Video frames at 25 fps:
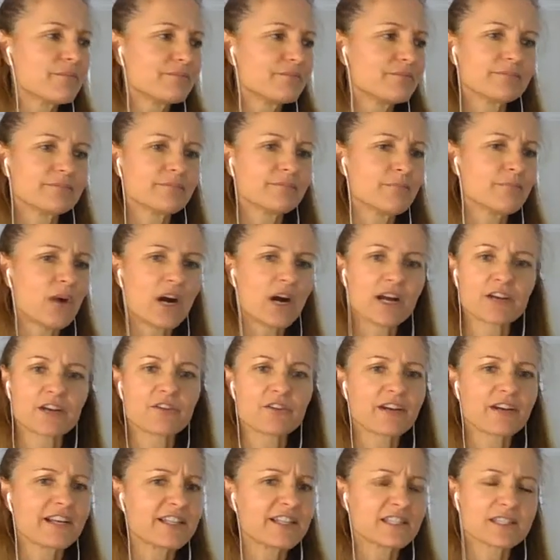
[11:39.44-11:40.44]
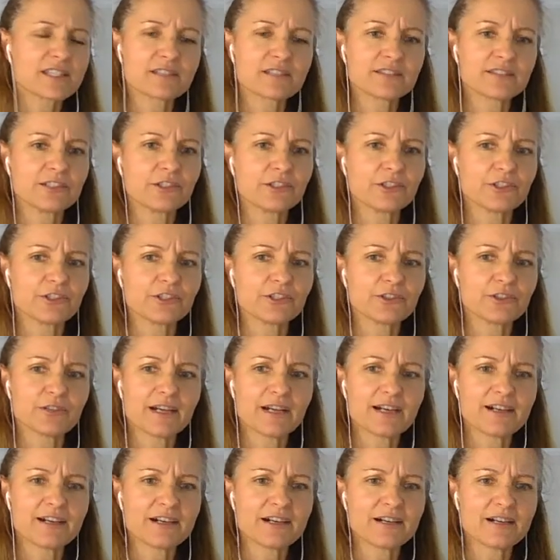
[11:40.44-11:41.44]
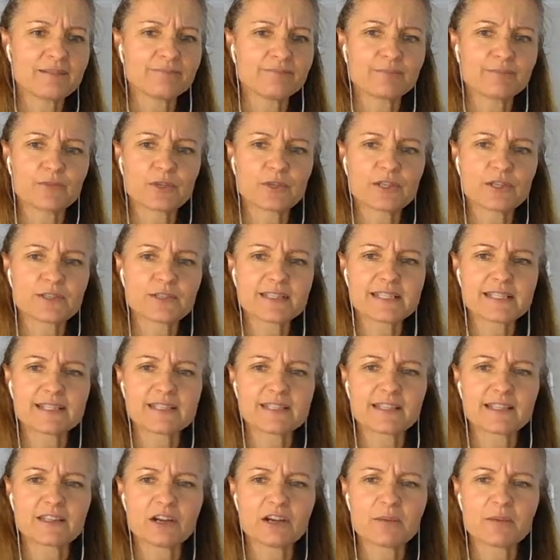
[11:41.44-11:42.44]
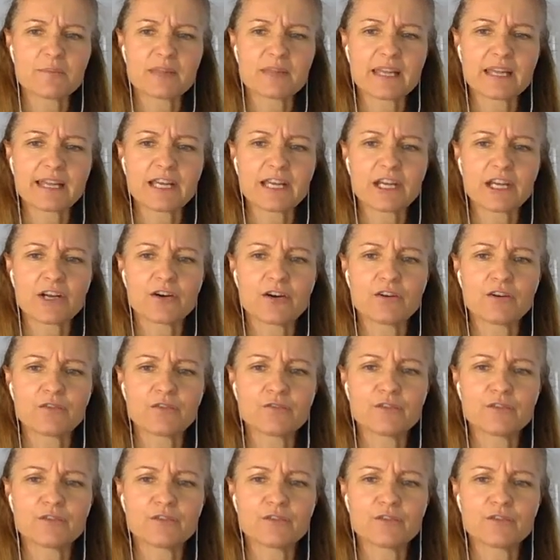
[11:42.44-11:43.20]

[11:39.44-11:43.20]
migraines, what else is it that I'm thinking of?